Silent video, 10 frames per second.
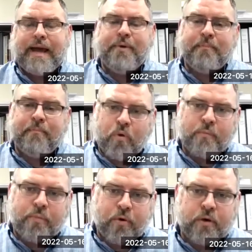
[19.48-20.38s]
but
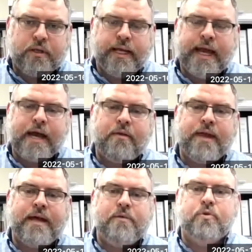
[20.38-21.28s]
more importantly, how
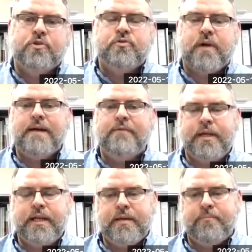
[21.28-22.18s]
that will drive
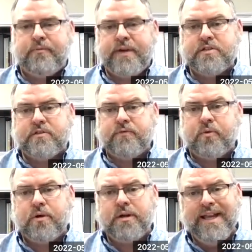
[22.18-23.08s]
the EM profession
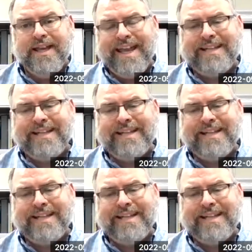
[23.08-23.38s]
forward